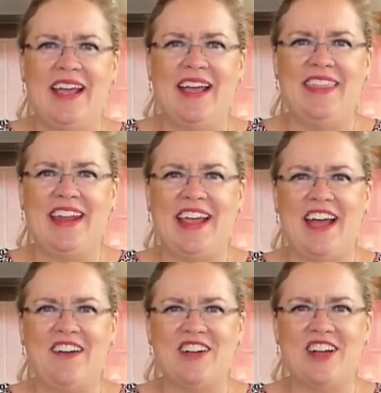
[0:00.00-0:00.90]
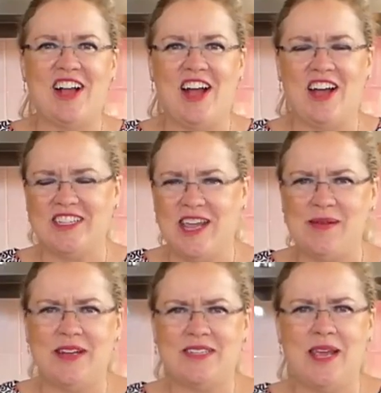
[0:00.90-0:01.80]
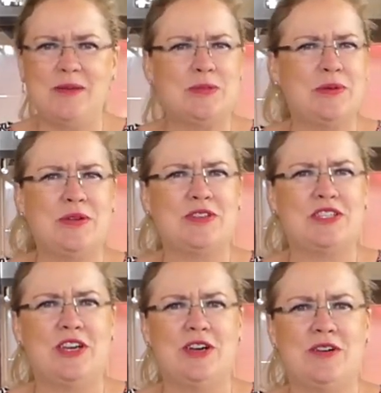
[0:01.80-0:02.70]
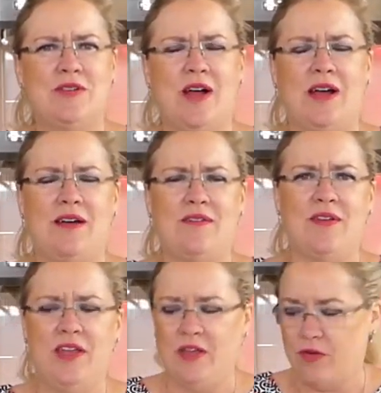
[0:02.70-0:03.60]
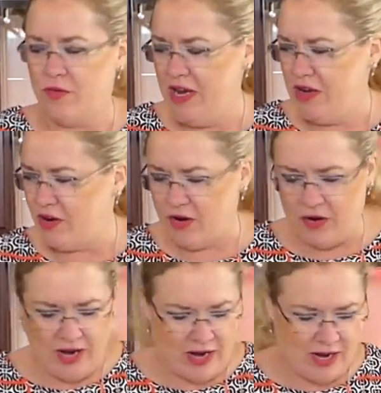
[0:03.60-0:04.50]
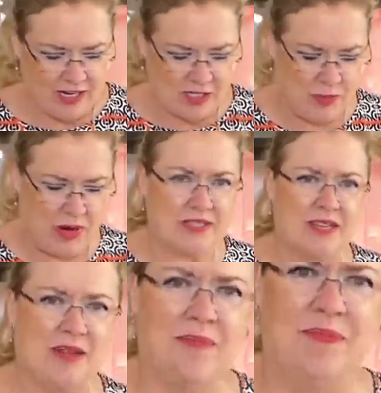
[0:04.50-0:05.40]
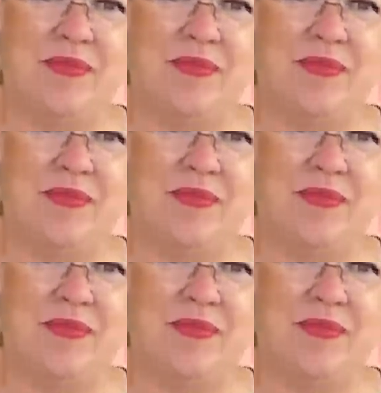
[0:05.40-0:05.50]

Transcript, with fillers: and then I have a tablespoon or so of green curry, and I just bought some.